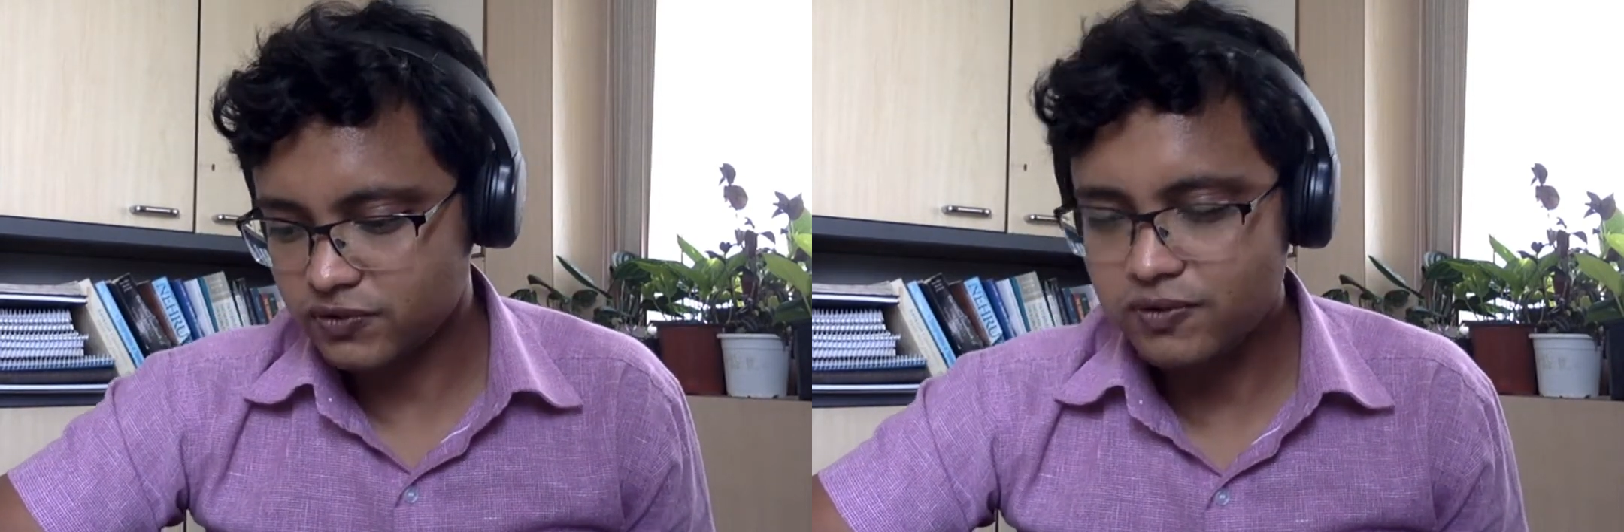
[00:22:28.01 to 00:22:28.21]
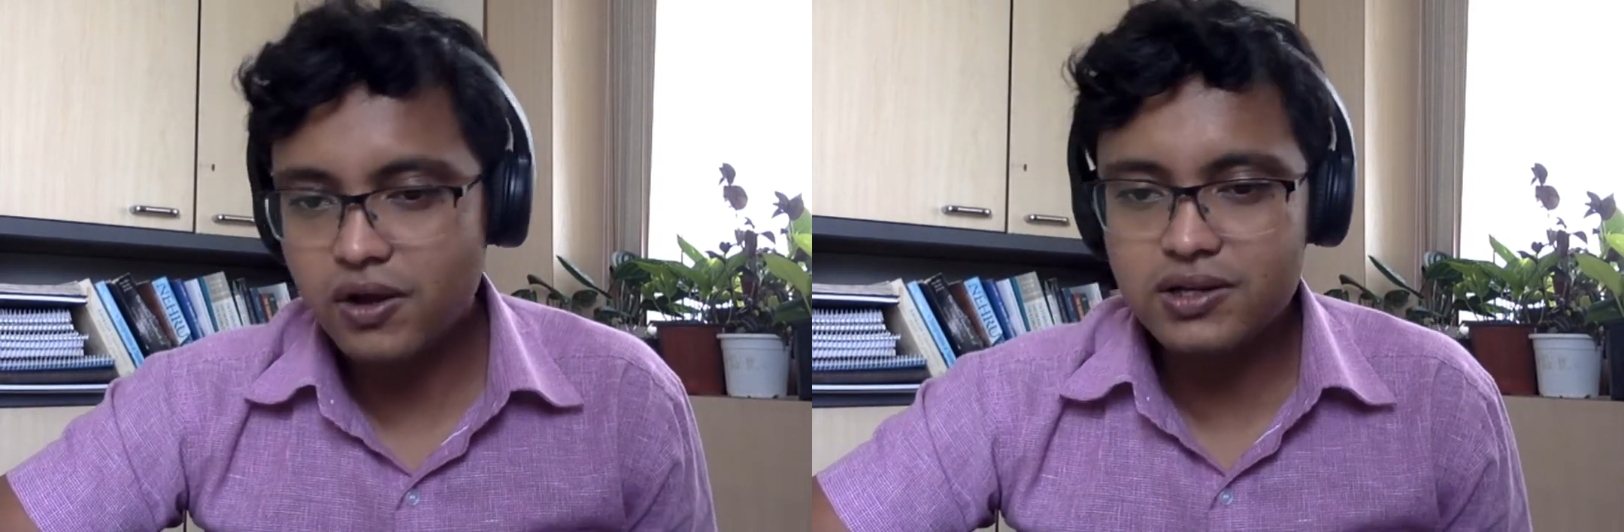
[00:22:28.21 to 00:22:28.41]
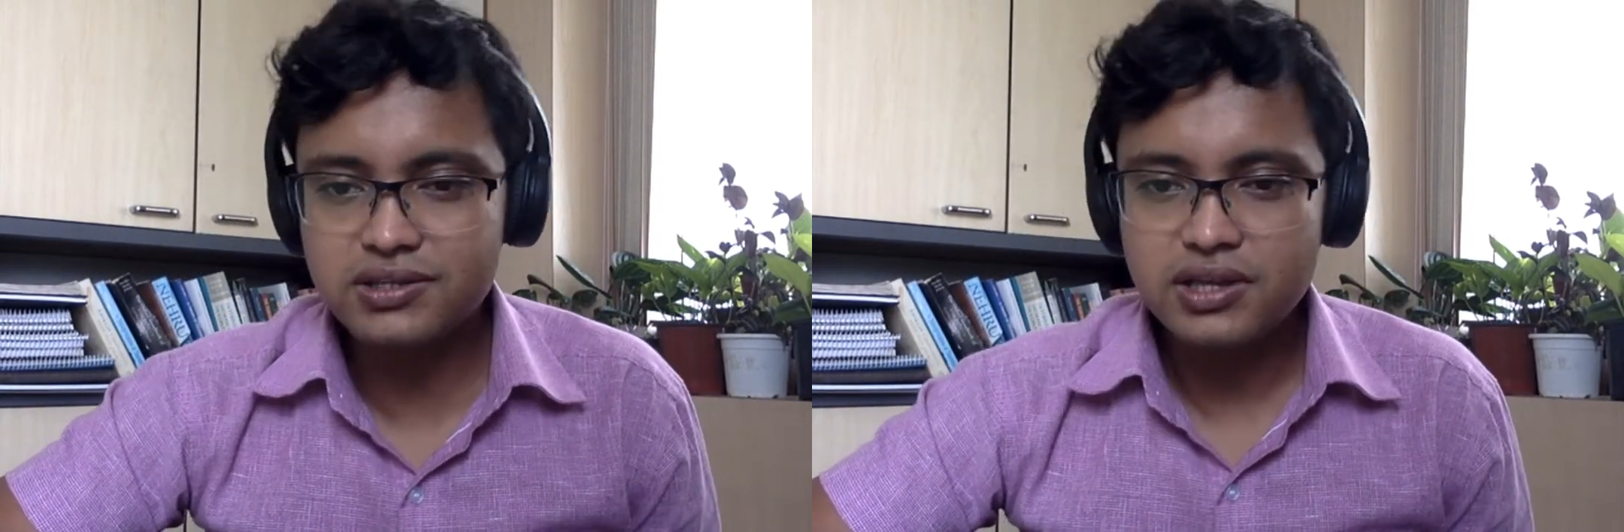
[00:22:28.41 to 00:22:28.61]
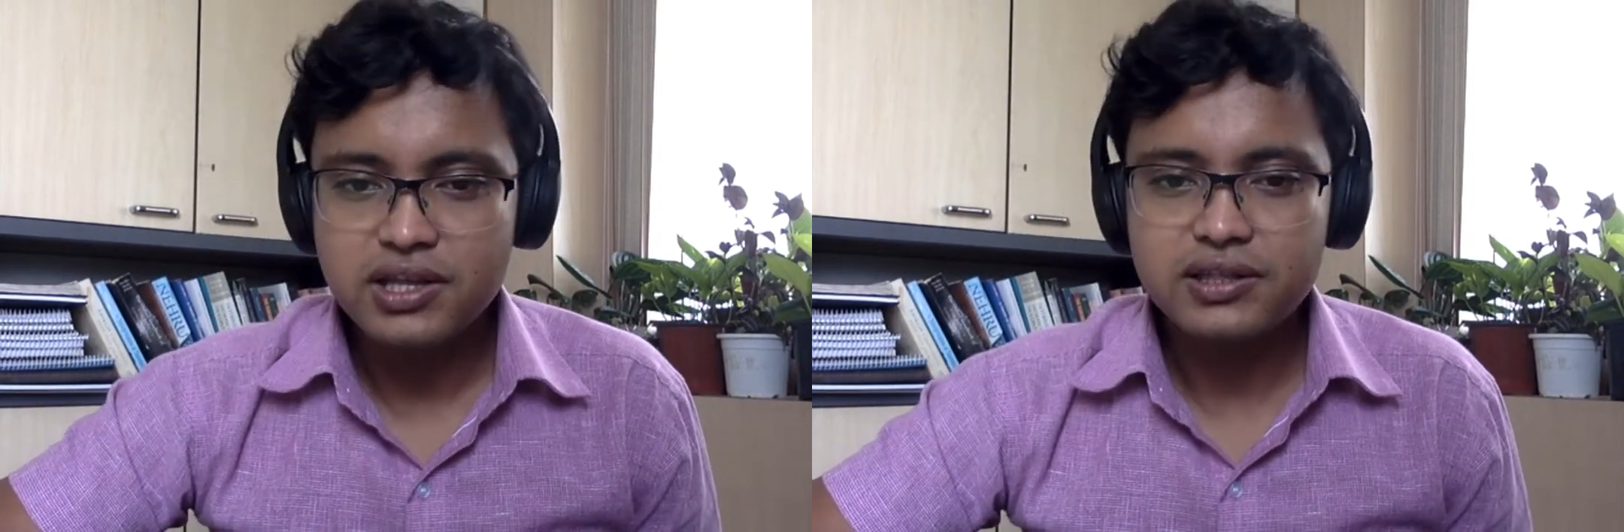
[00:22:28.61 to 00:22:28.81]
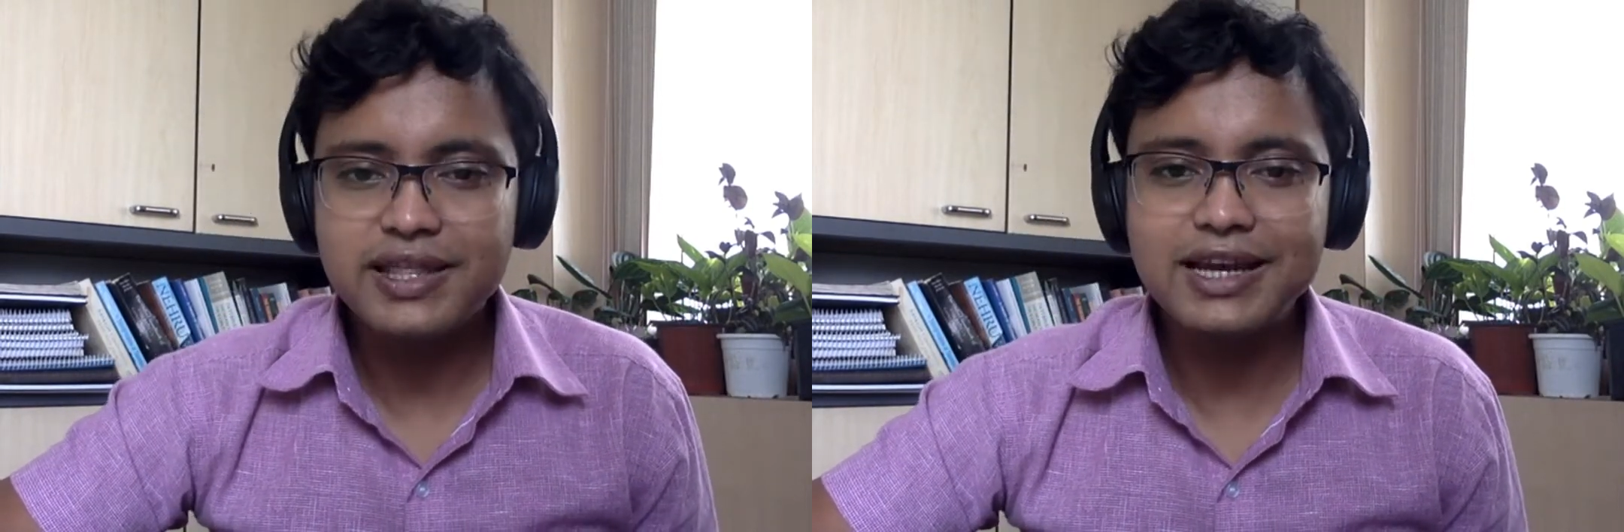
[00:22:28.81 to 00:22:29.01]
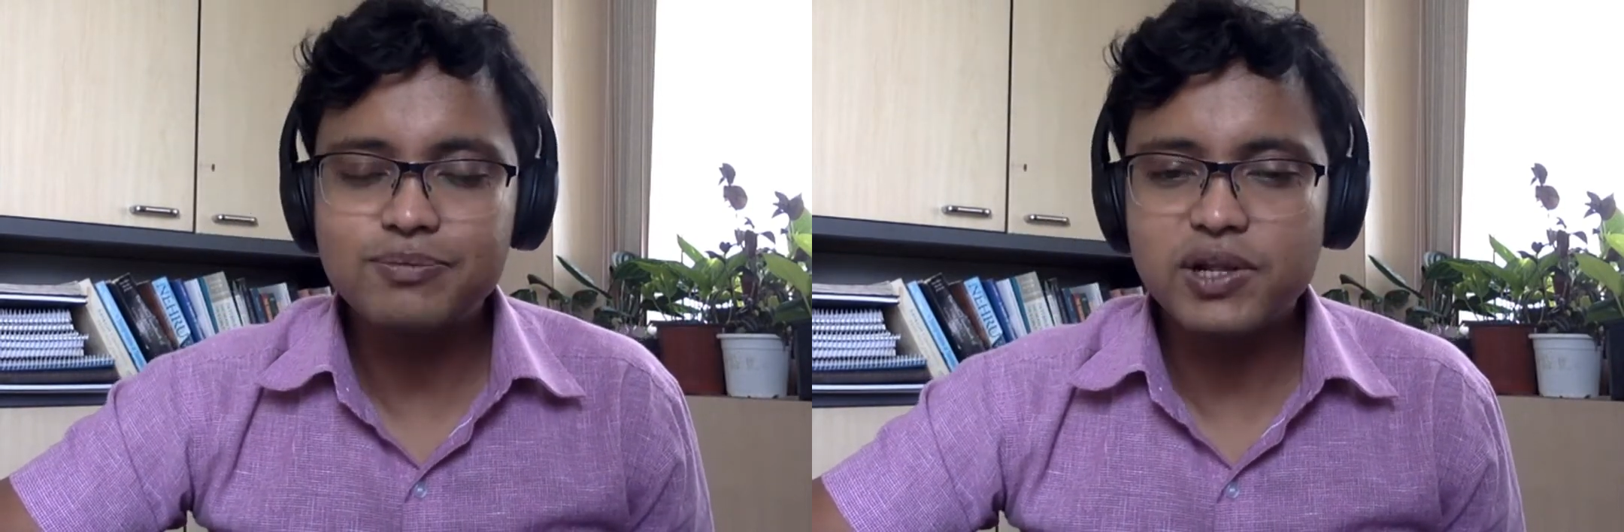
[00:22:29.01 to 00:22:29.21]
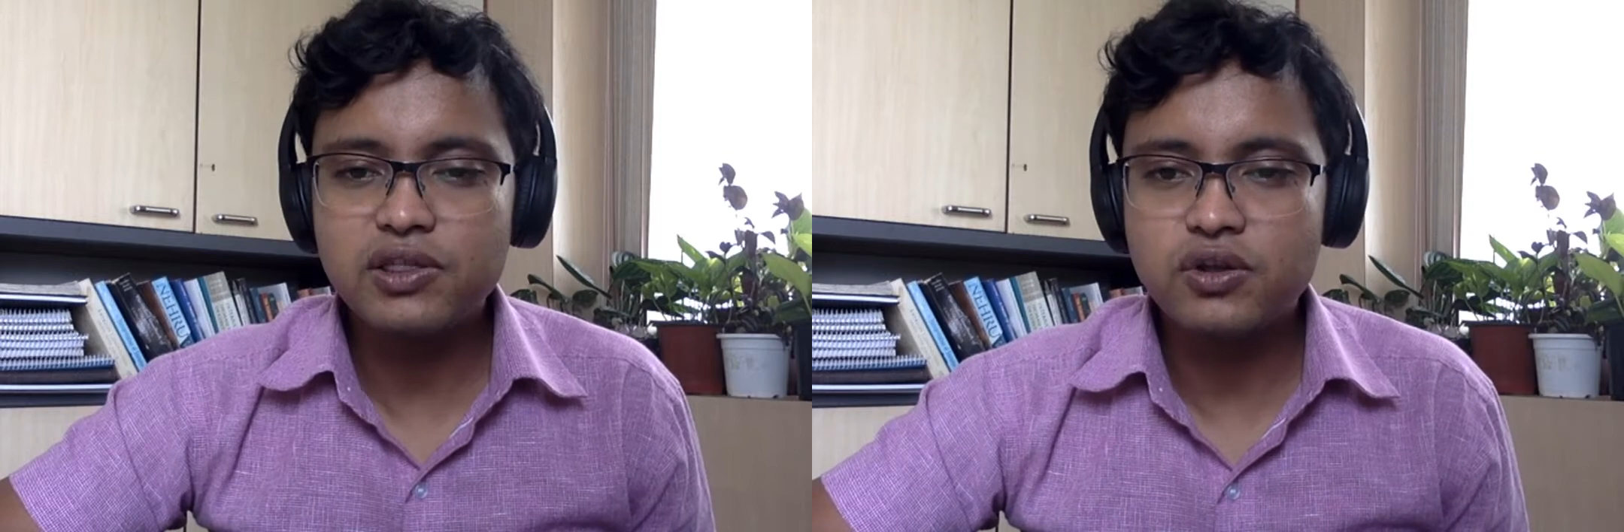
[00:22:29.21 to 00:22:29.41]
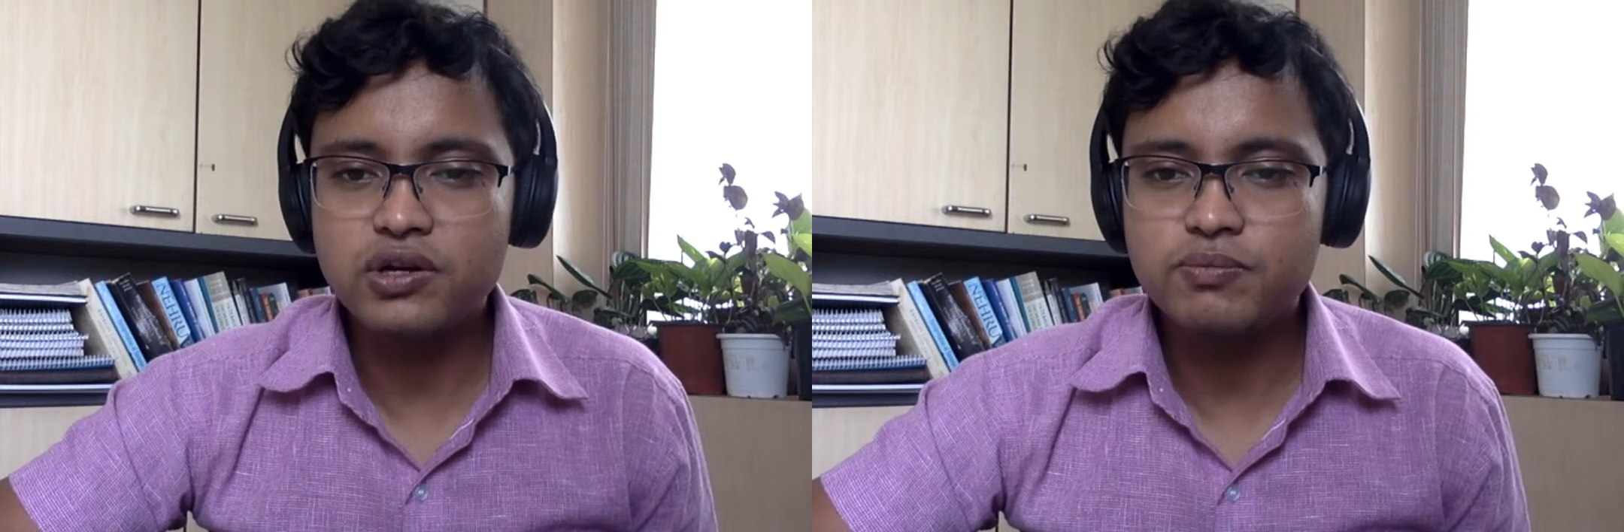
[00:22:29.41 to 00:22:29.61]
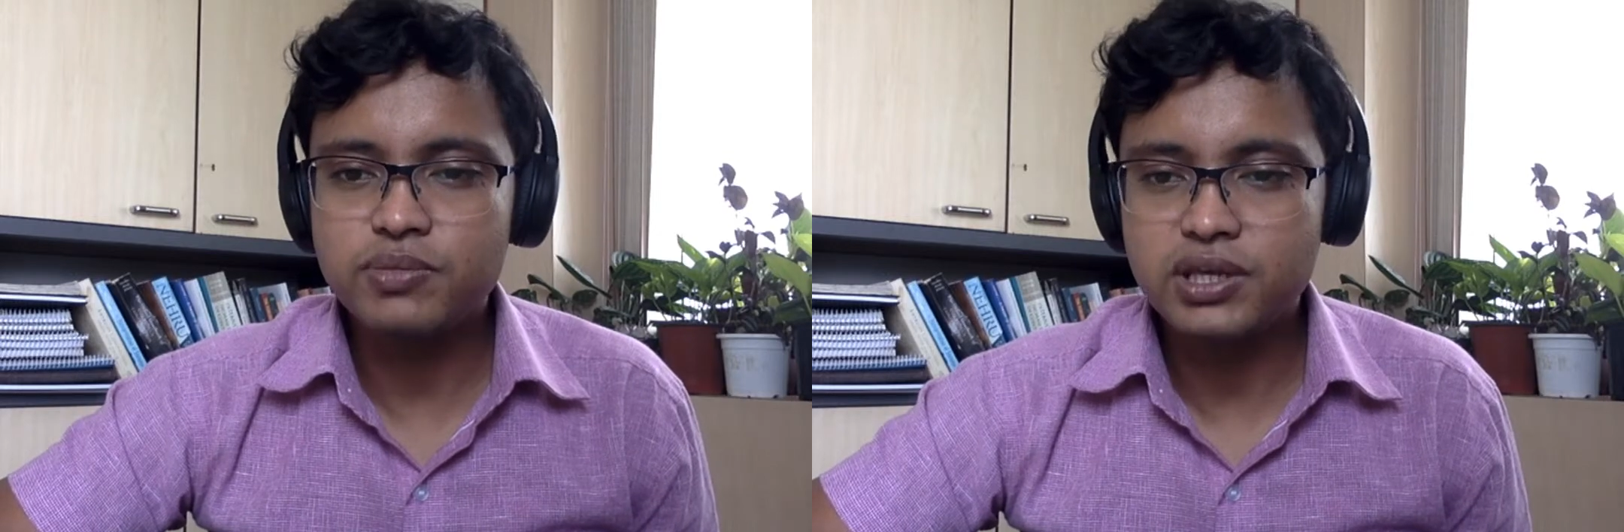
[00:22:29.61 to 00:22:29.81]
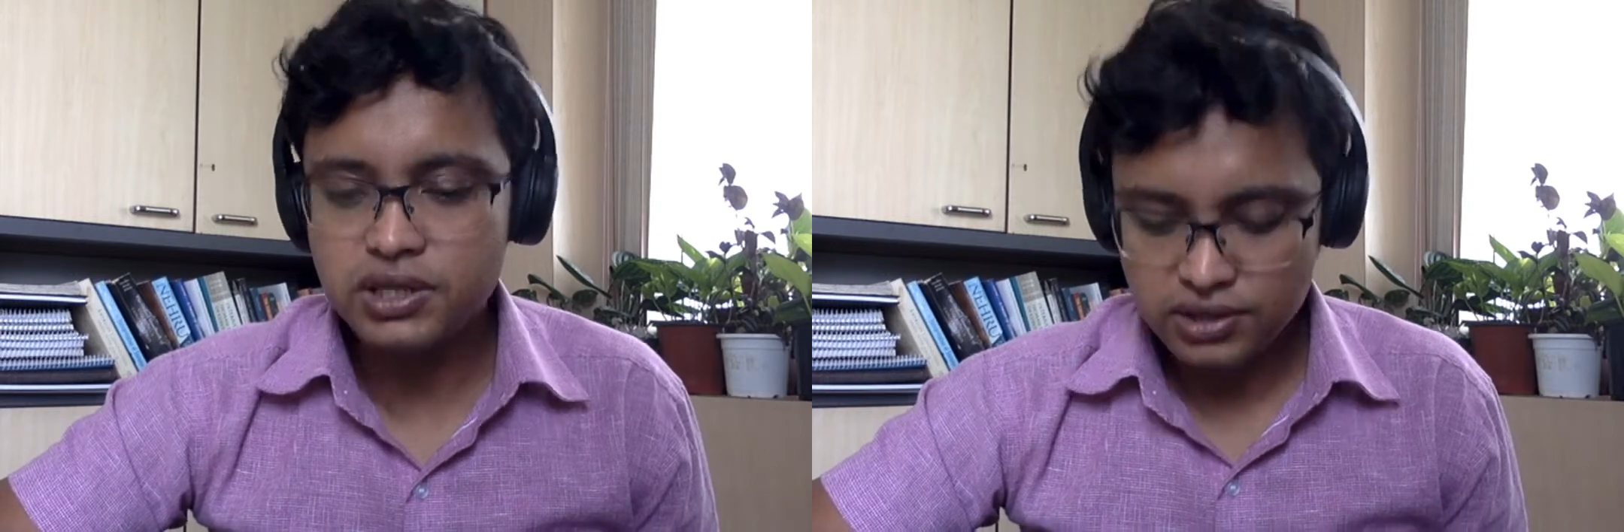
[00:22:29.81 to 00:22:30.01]
flaws, that will not
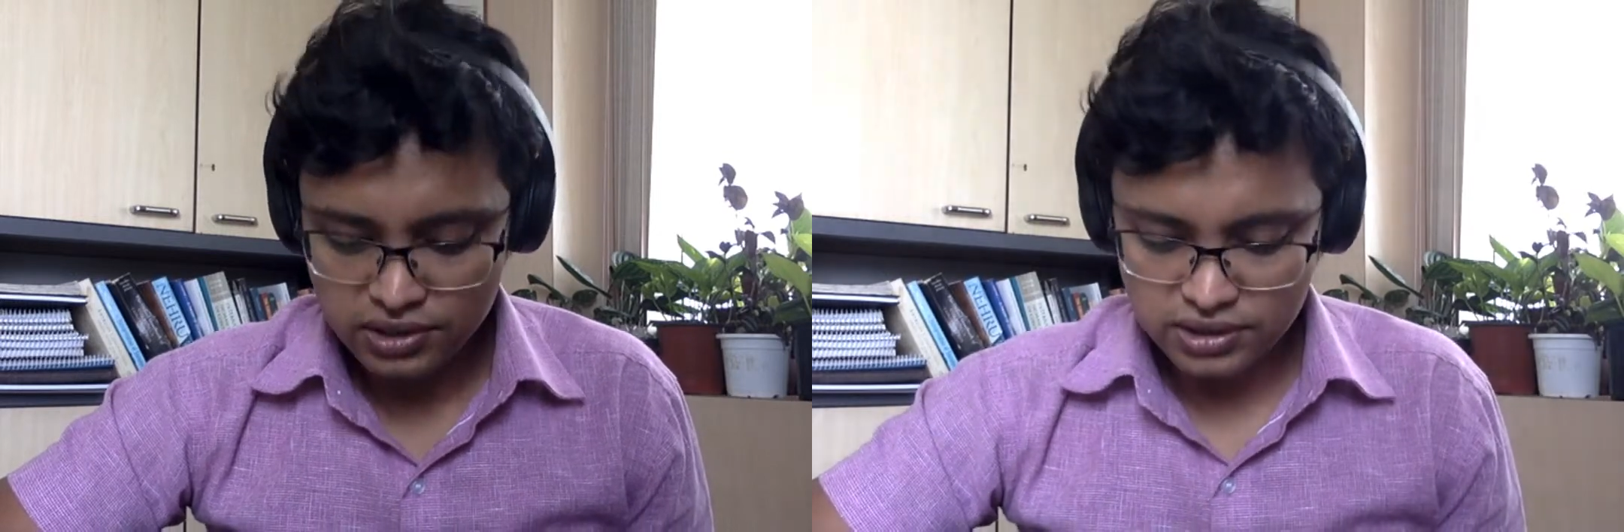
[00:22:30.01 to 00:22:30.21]
be